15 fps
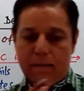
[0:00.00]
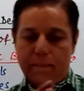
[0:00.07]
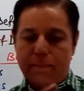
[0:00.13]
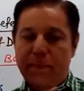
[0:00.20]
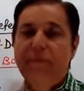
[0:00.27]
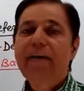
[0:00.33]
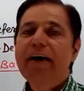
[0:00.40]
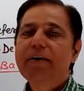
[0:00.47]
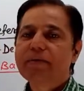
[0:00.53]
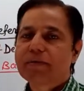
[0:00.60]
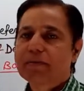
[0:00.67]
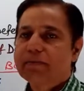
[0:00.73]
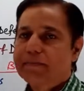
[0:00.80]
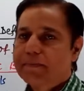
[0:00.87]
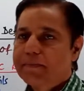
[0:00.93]

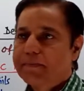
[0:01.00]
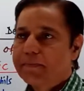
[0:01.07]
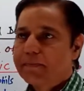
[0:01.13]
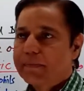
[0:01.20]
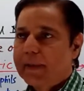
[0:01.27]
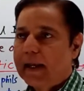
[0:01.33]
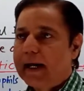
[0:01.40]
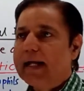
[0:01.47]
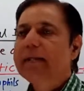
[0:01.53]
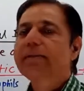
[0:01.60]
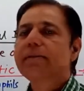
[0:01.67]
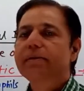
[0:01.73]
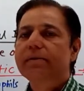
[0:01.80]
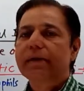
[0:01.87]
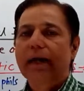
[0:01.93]
prevents
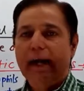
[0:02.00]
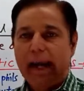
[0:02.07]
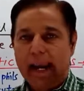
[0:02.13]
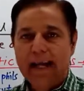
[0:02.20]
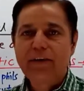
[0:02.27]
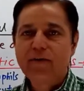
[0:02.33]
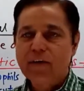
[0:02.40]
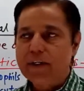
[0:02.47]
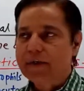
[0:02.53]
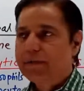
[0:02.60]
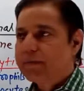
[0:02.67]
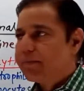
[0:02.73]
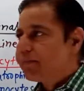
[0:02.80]
its entry.